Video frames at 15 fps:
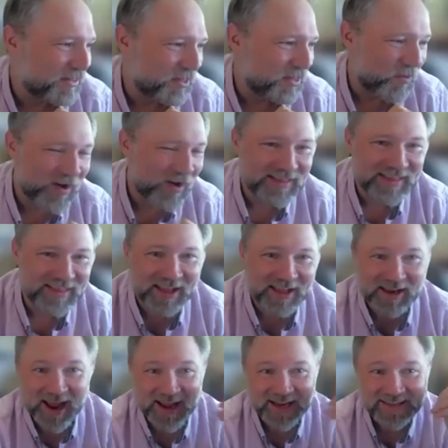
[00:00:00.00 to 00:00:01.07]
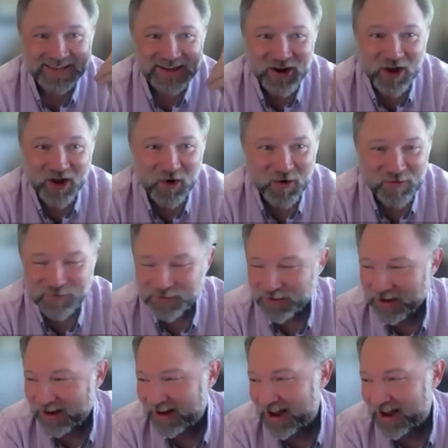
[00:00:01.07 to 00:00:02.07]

the one that I know for